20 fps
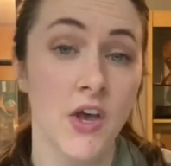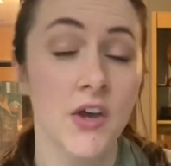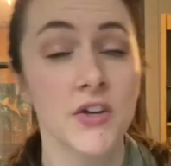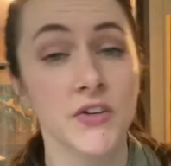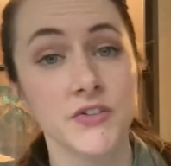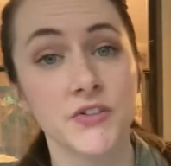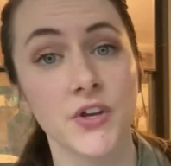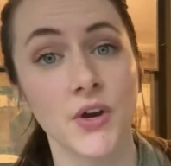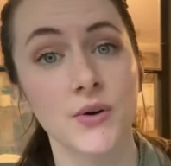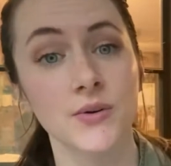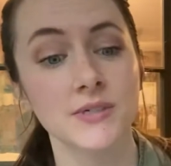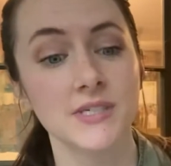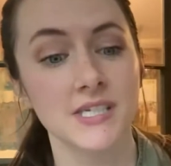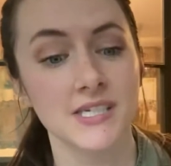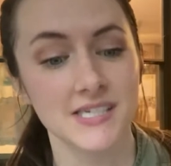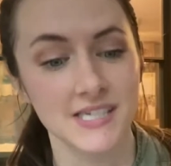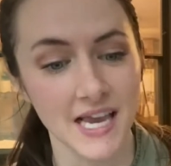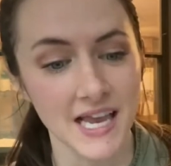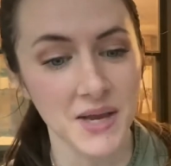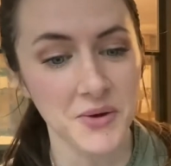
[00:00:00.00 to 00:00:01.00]
So
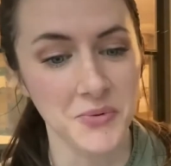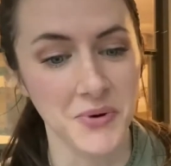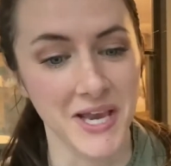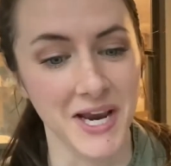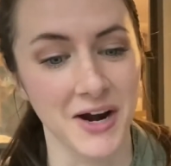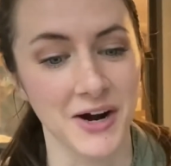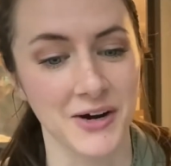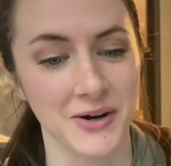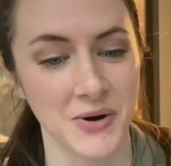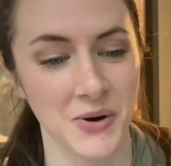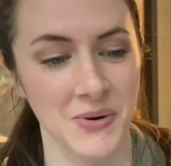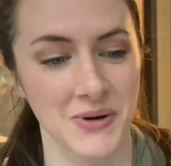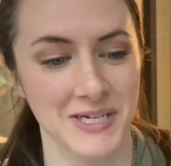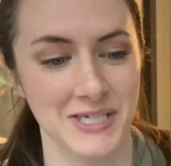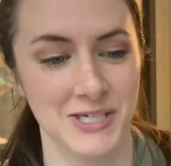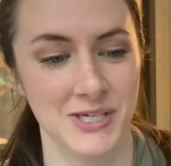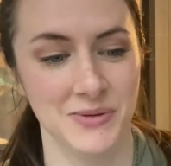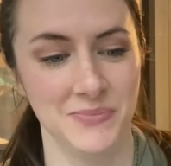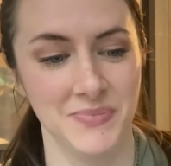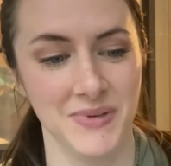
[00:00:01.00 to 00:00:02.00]
today we are
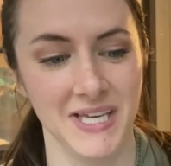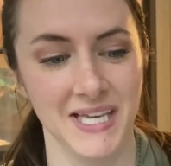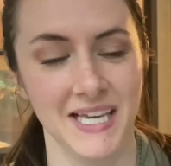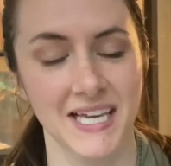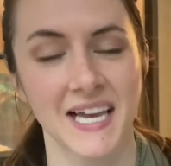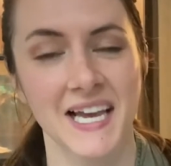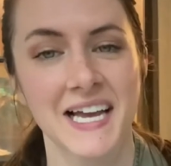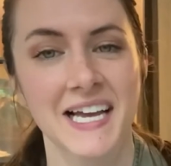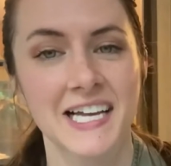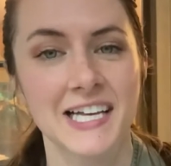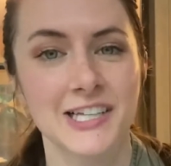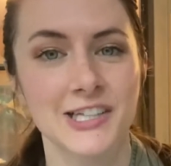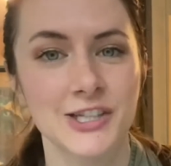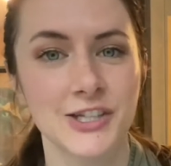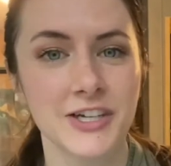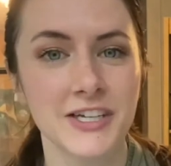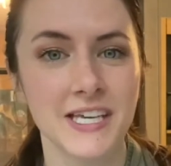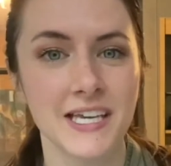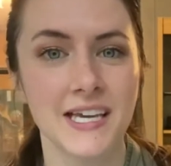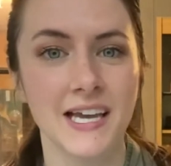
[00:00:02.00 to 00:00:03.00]
going to be
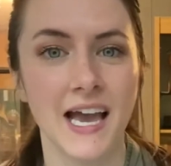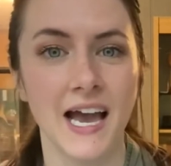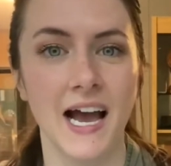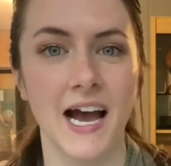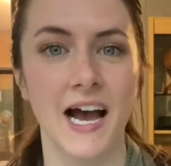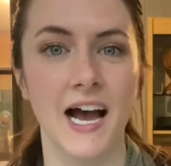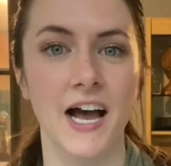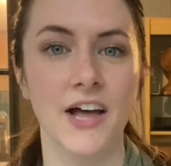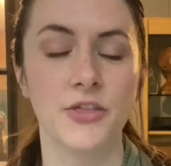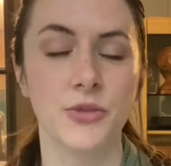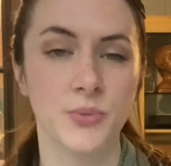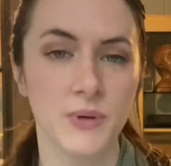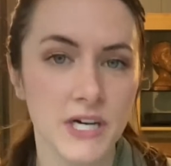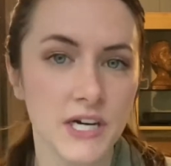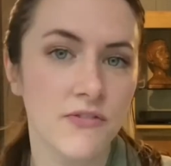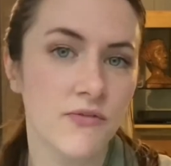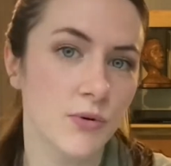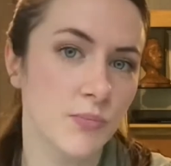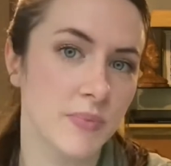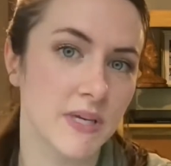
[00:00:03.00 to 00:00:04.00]
looking at 3
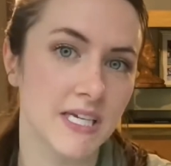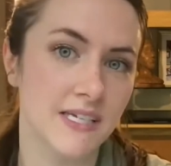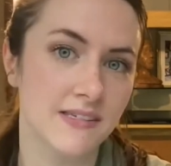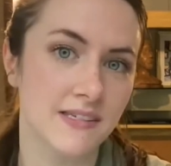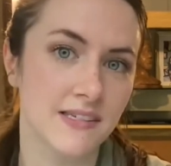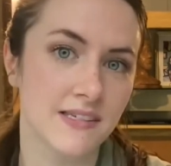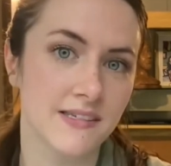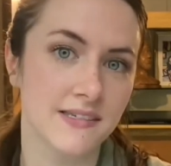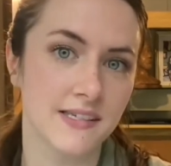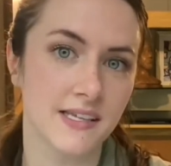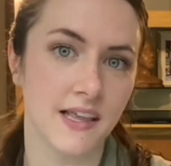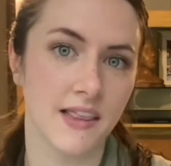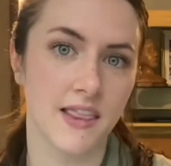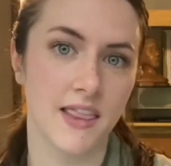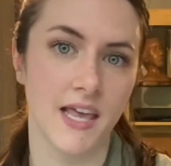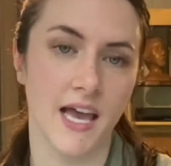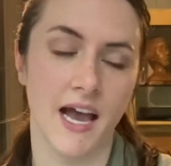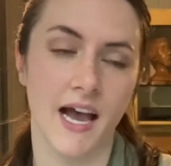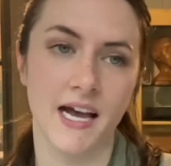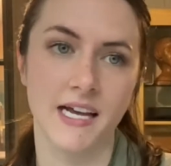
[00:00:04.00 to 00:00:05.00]
different pieces
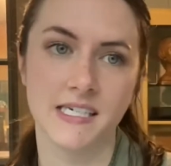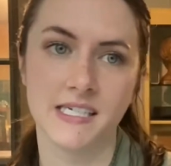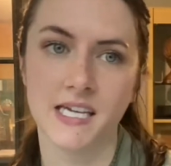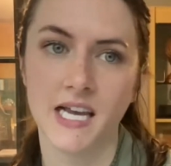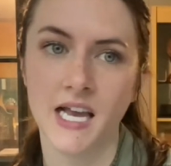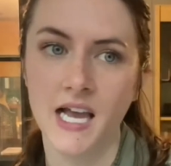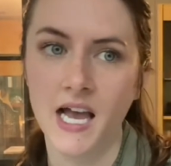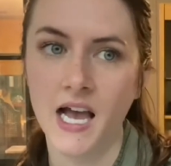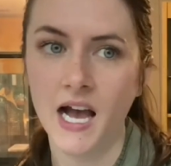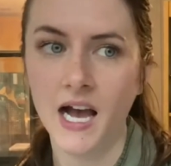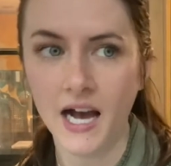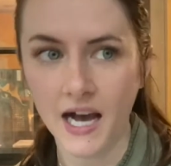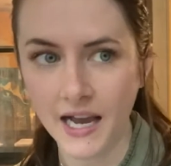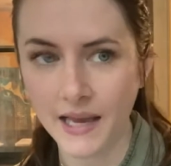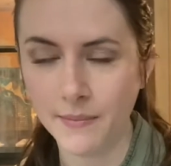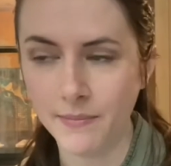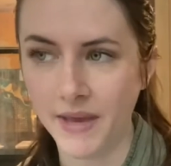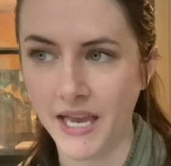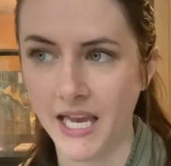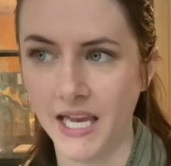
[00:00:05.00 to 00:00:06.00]
that
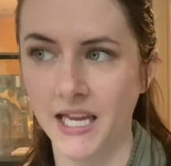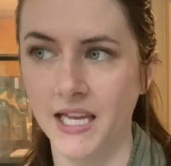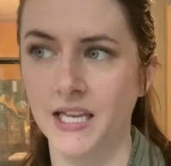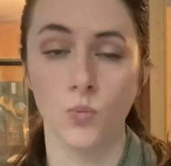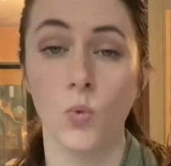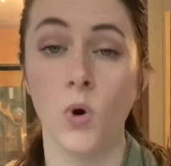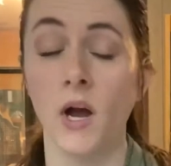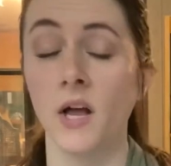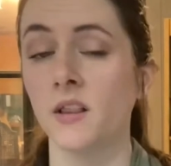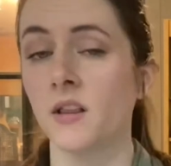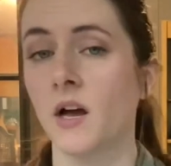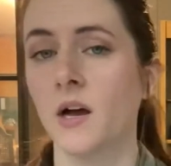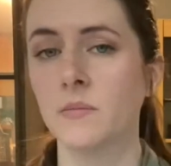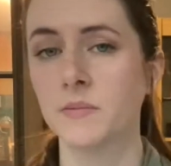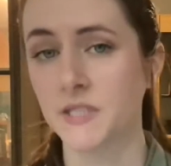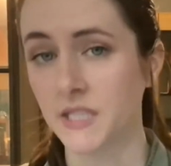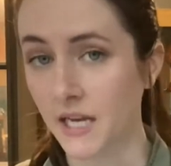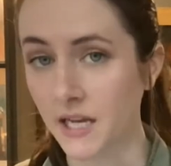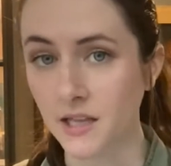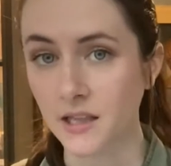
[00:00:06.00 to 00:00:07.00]
I made while
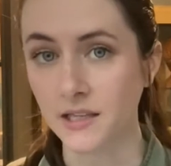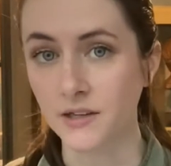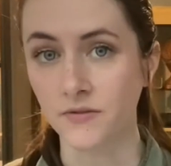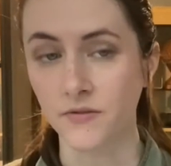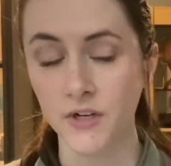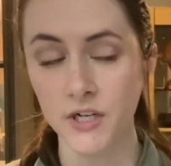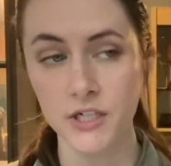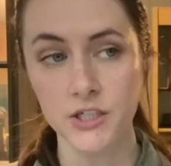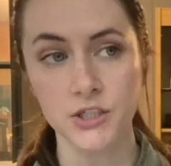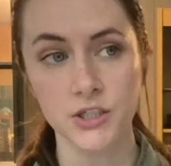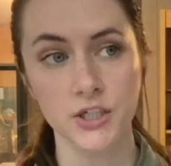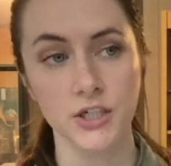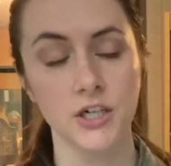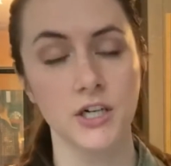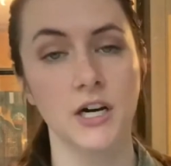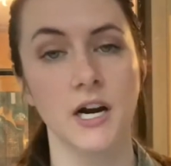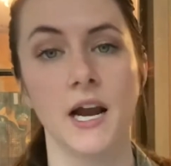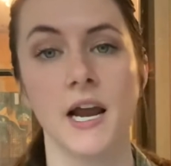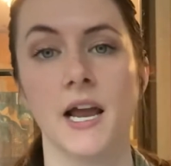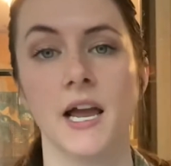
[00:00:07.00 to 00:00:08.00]
upcycling
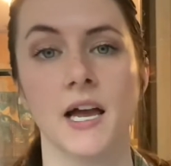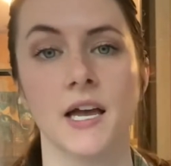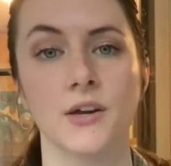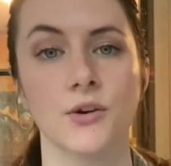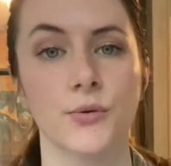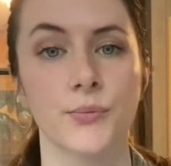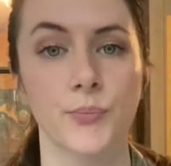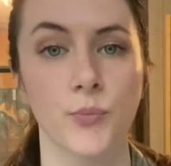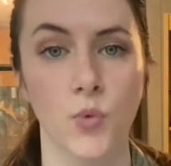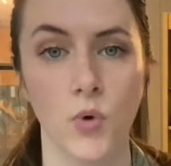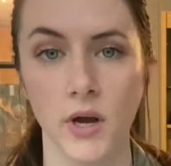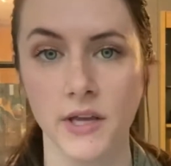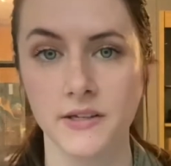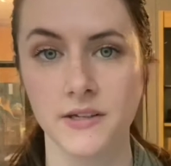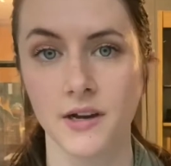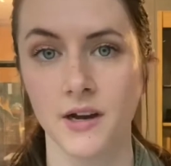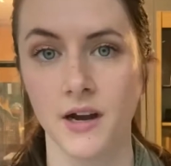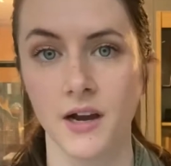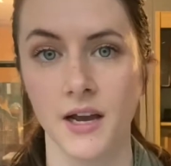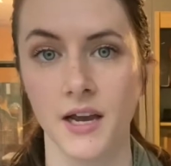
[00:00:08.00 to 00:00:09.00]
furniture and what
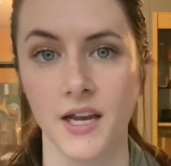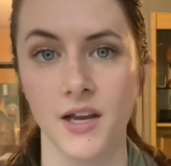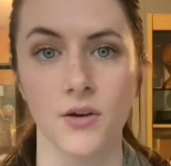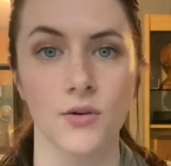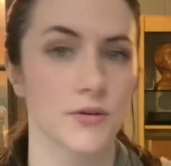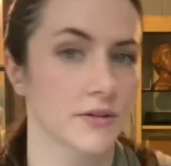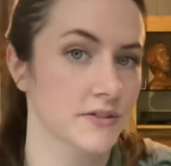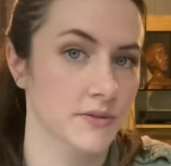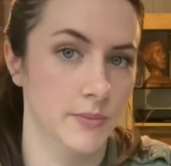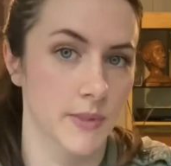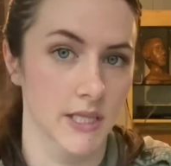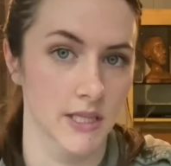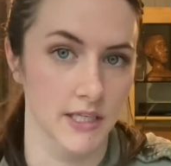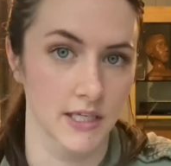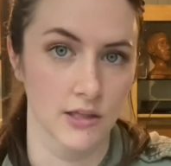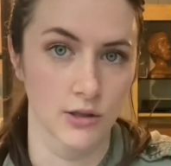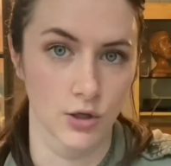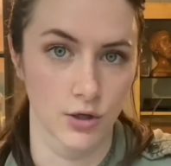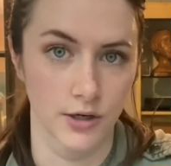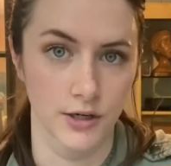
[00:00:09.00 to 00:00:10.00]
I
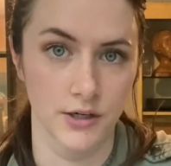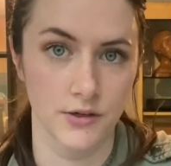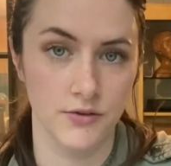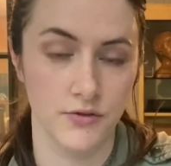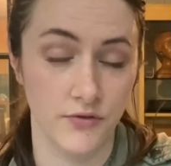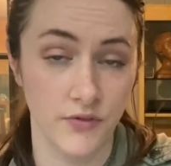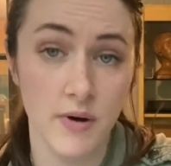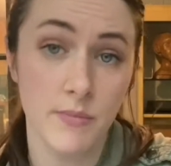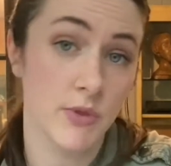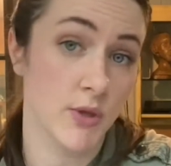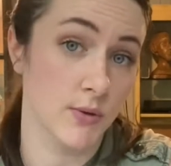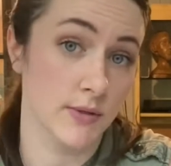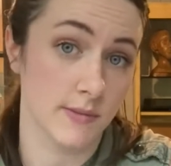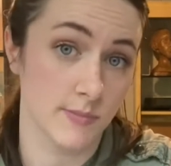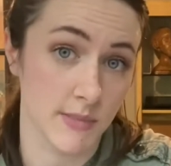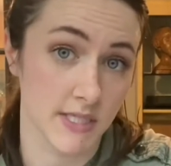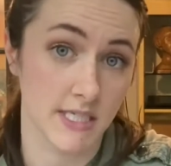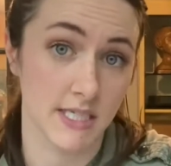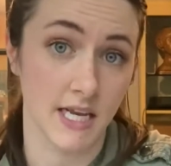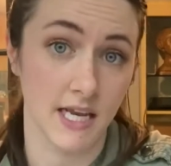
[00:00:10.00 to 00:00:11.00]
ultimately learned from those
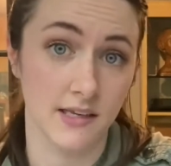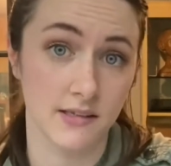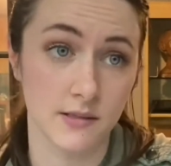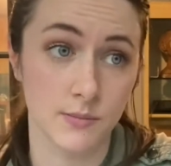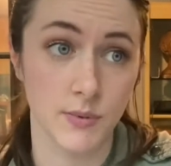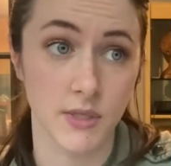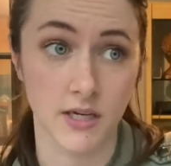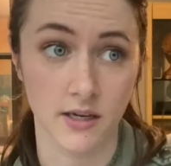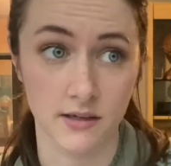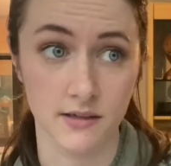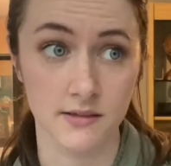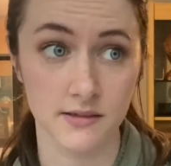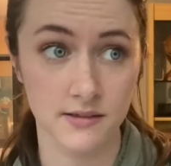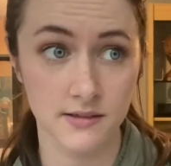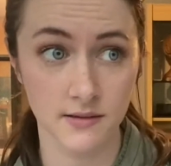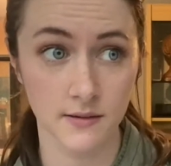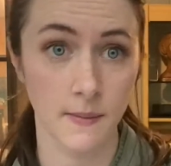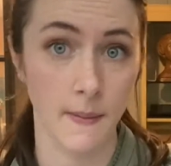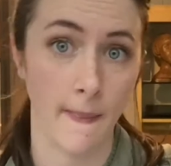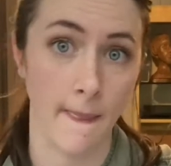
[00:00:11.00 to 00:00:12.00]
mistakes,
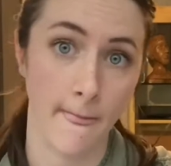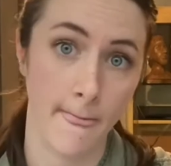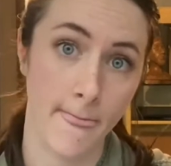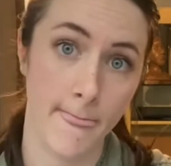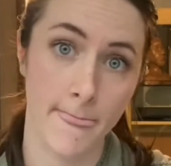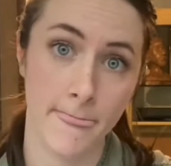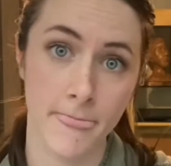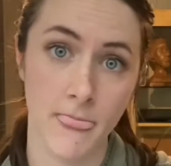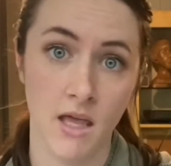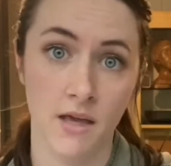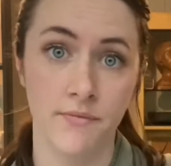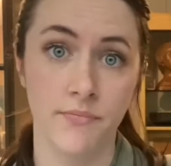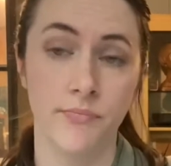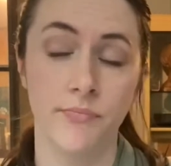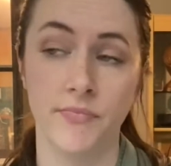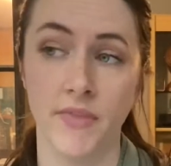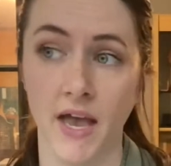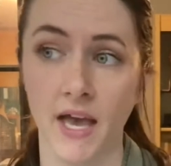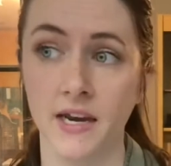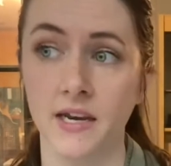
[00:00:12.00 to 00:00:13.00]
because
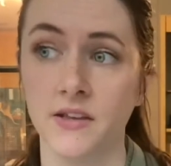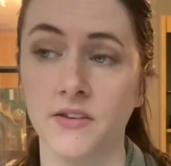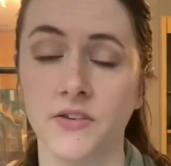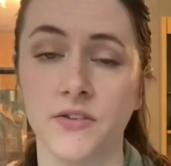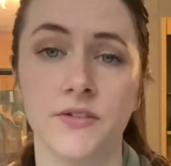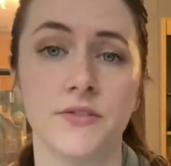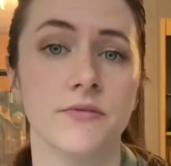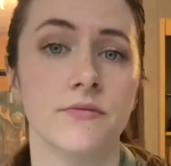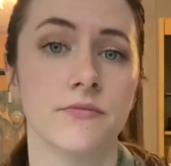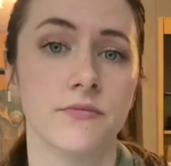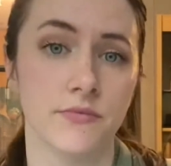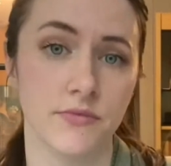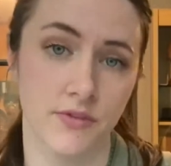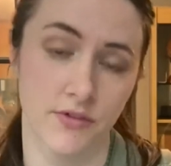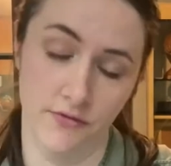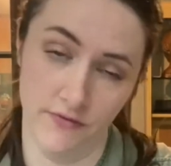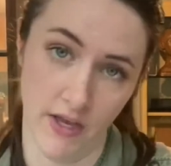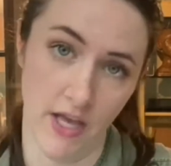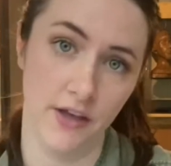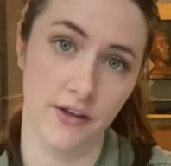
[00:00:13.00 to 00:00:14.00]
that is the
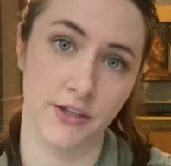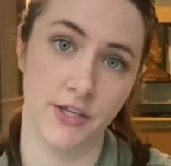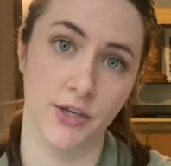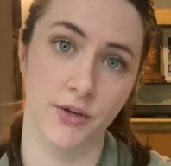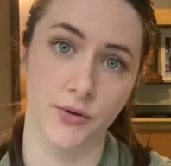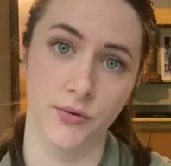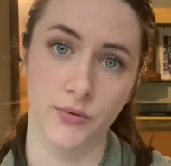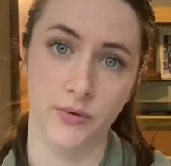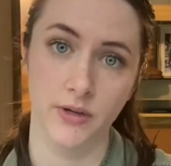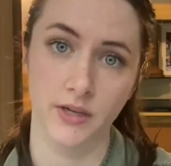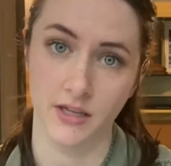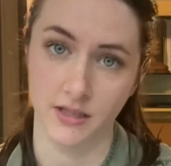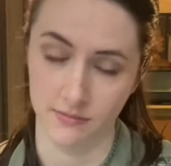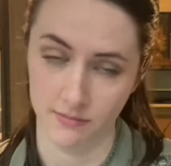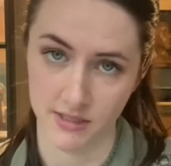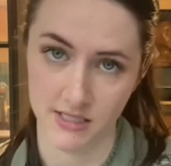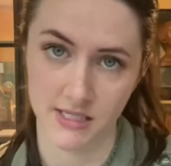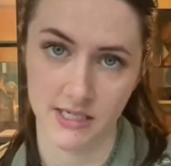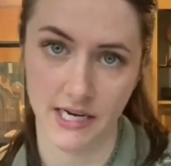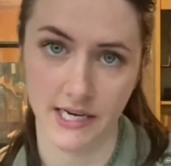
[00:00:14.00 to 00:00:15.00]
value in
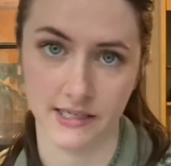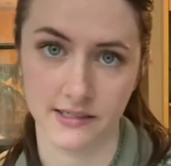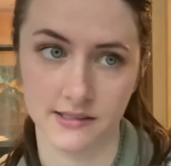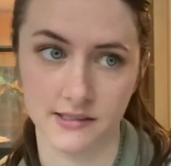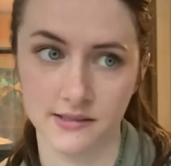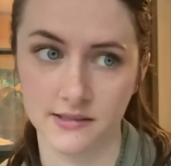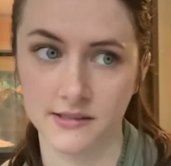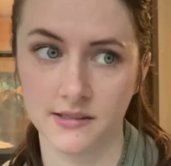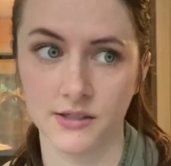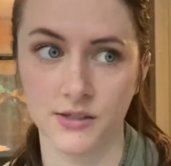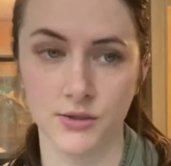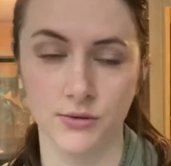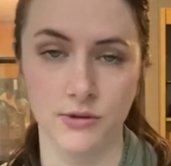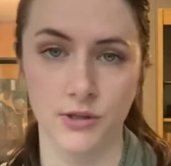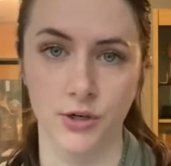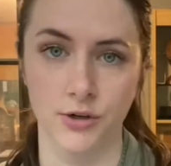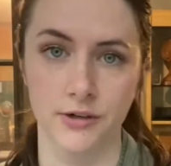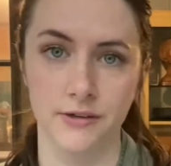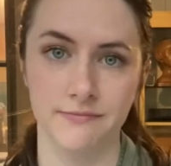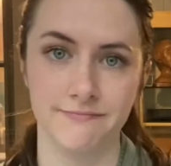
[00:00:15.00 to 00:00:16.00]
mistakes, is to
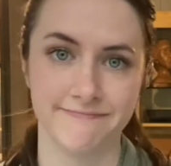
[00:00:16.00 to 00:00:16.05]
learn.